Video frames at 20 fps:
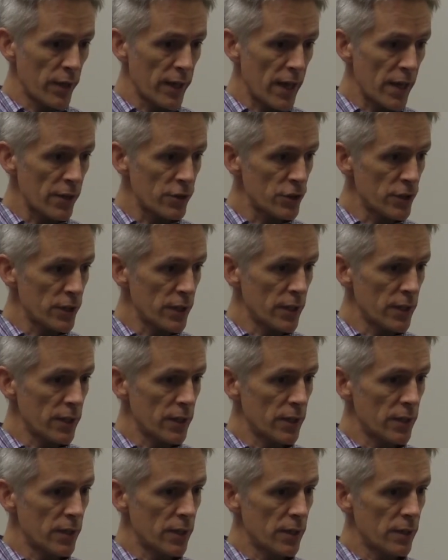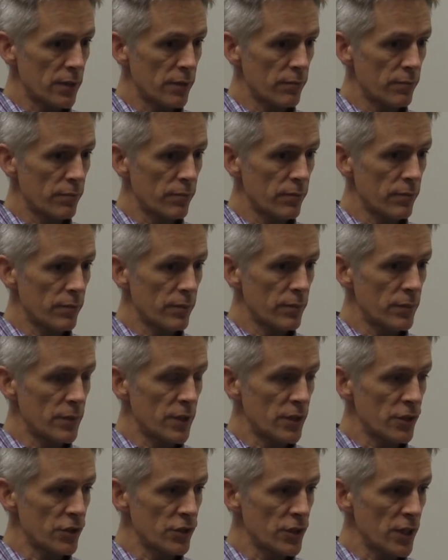we actually uh,
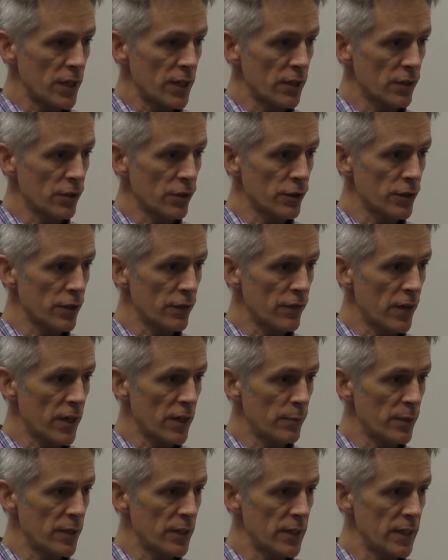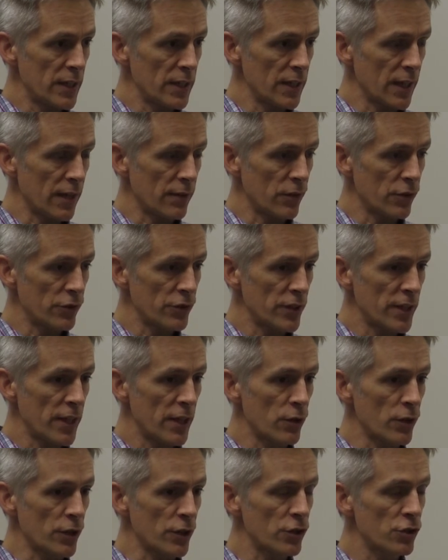did a study and looked at vitamin D levels,
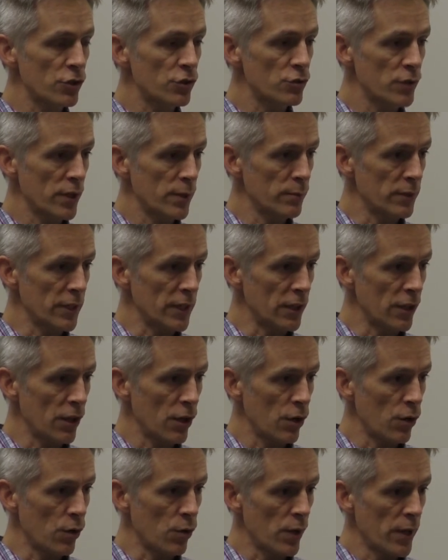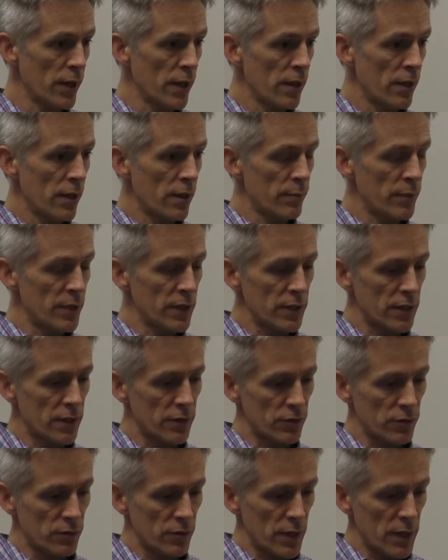and they were extremely low
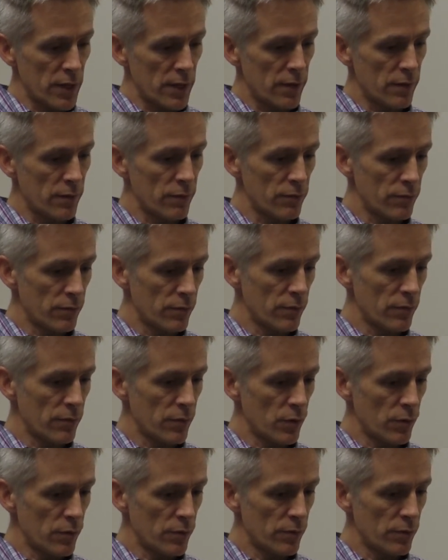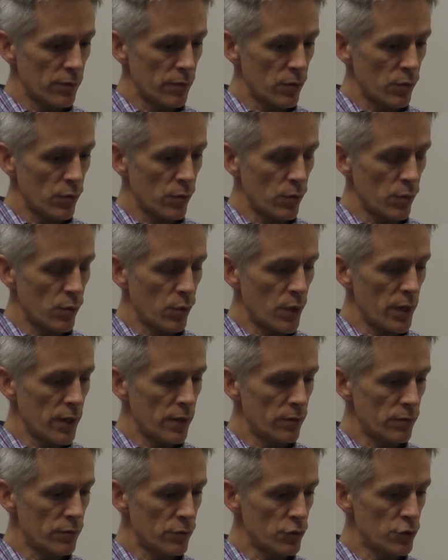because uh,
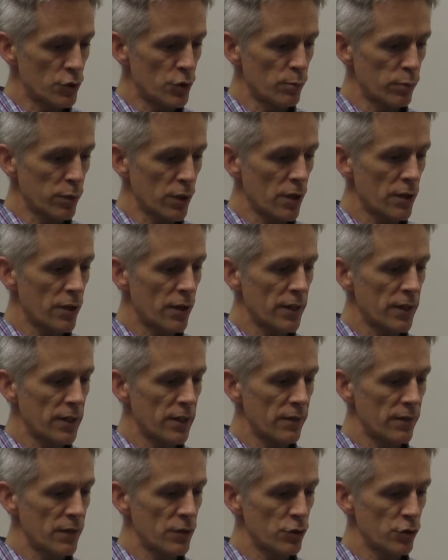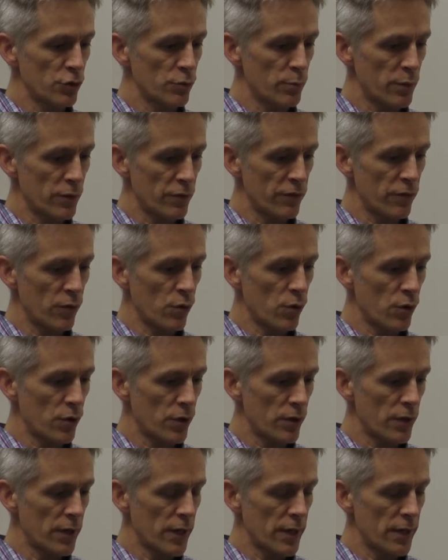we drew blood on individuals
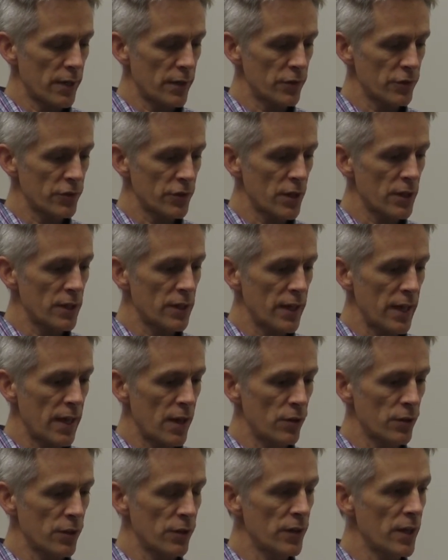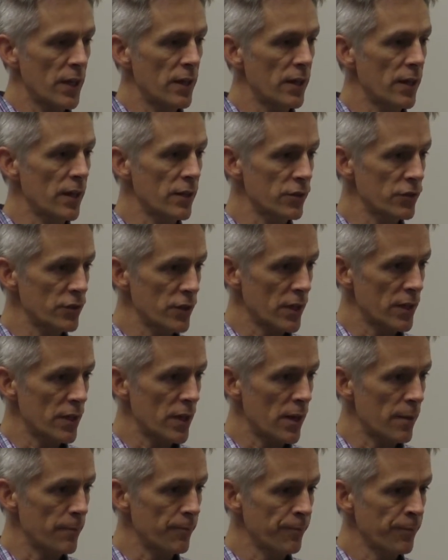before uh, sundown and then at
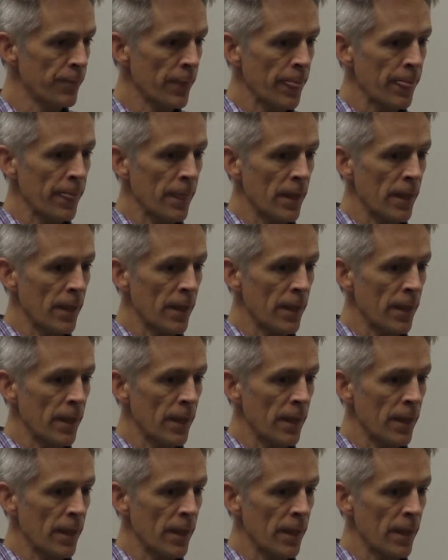sunup